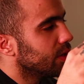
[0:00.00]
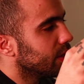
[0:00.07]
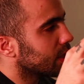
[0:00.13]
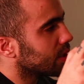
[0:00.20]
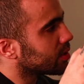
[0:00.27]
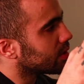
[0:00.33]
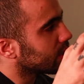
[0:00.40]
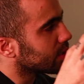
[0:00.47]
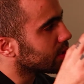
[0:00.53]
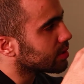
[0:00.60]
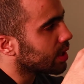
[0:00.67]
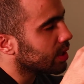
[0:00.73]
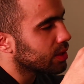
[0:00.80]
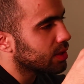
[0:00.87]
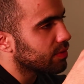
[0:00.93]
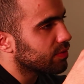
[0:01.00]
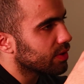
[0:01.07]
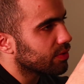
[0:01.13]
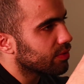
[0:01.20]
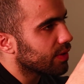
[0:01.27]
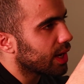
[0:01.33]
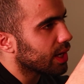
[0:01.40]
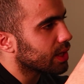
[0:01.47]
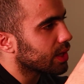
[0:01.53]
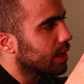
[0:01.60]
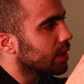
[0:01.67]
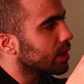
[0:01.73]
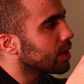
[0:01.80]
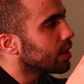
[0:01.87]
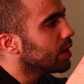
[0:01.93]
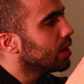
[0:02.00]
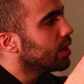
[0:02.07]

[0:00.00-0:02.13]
they can take a scientific fact like,